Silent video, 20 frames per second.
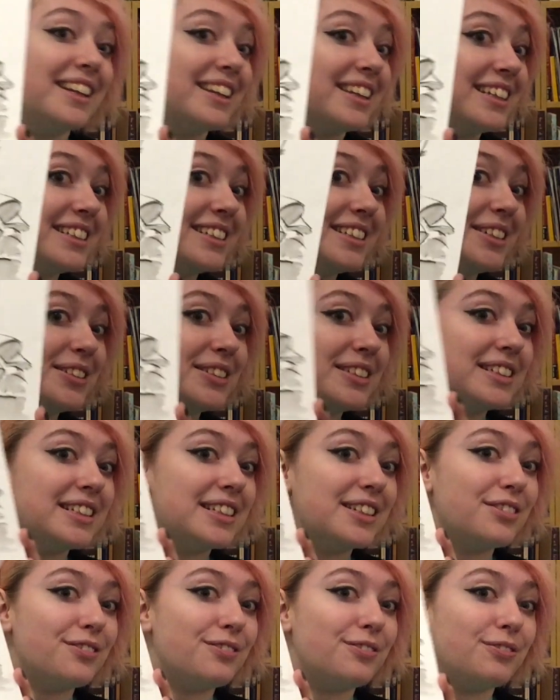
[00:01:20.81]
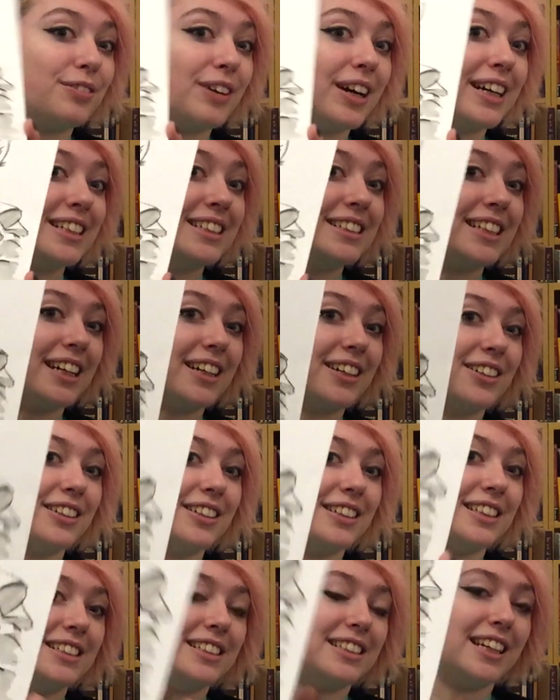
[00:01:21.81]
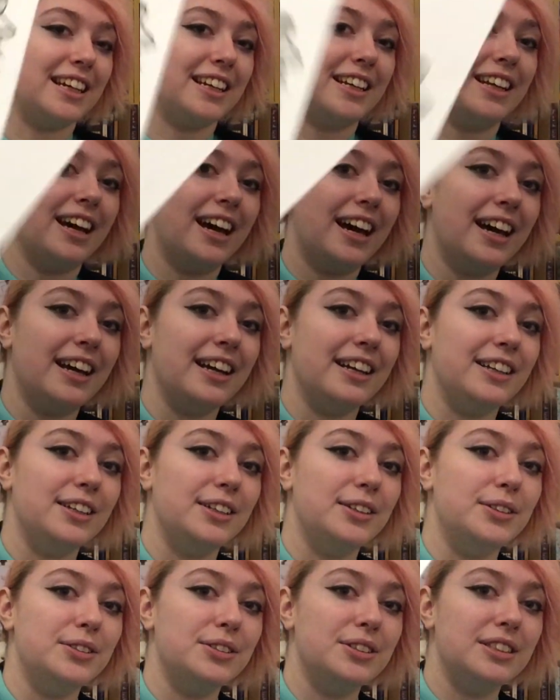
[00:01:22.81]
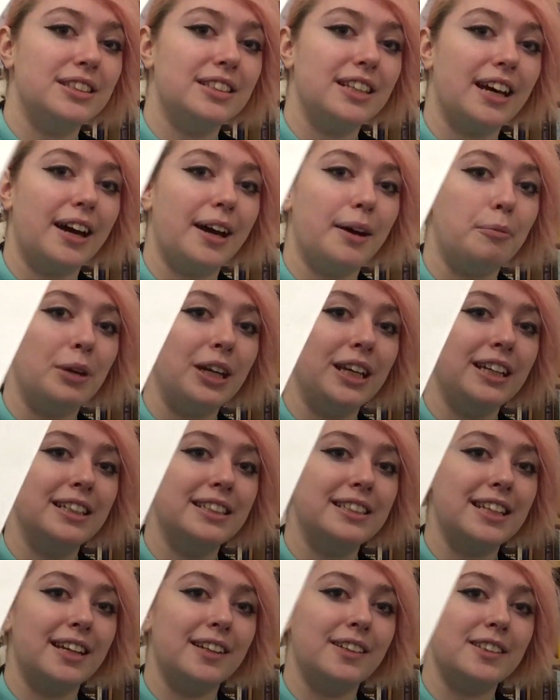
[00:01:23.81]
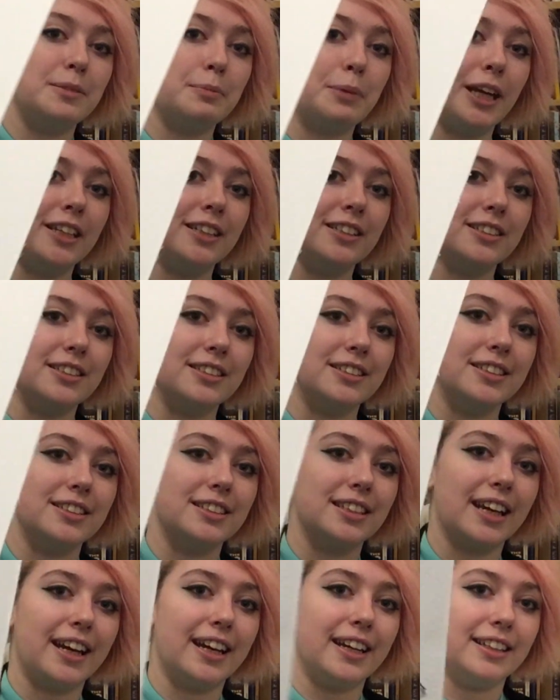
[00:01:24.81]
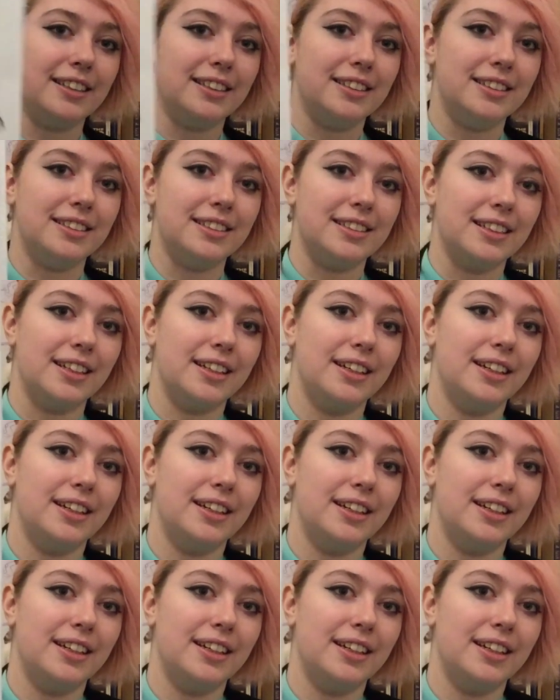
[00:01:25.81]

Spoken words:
This uses the Finetec colours, and I used Inktense pencils, and